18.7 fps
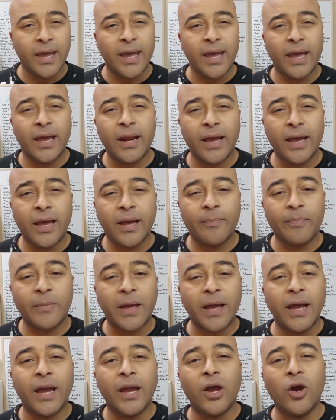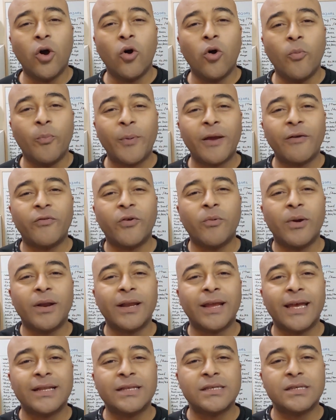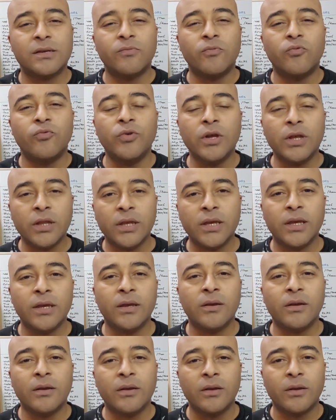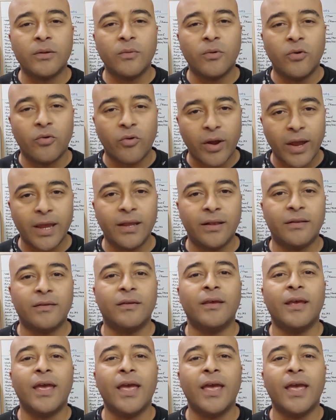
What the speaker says: And I hope everyone gets a really great